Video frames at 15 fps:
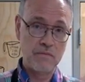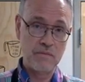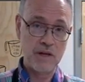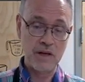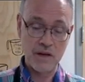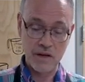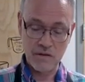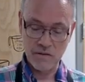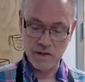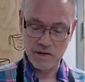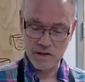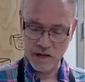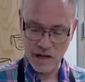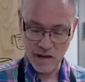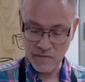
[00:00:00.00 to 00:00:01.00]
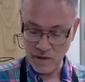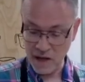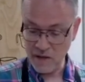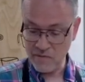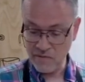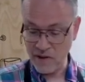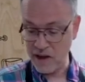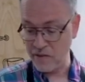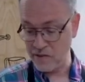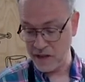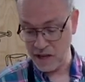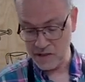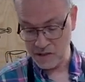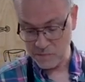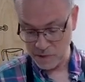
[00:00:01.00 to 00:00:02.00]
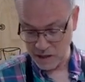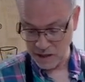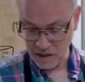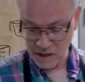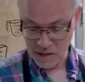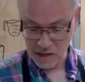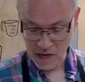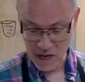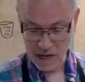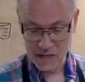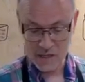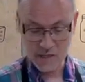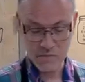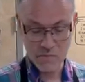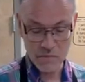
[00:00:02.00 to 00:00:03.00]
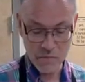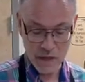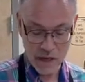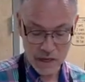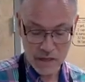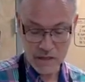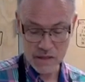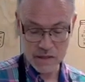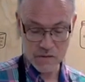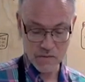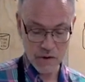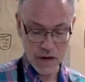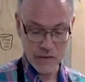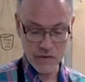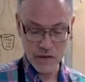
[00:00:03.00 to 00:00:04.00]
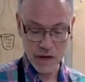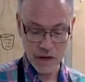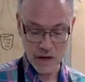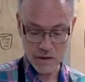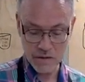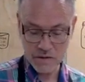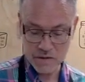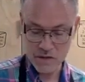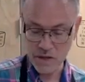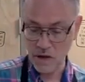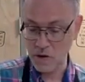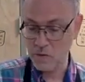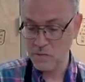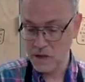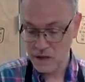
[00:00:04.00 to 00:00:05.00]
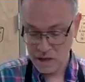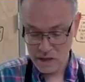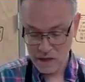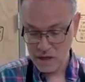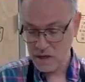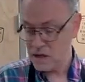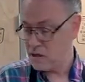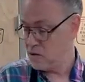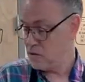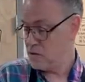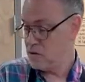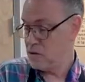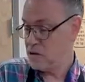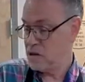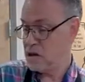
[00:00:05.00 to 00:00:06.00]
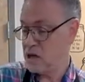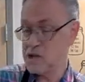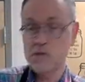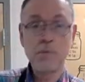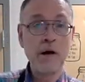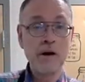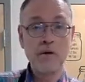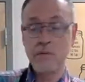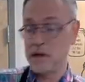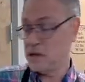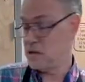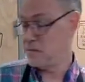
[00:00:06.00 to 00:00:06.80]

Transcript: You know, I found that to be a nice mix right there. So experiment.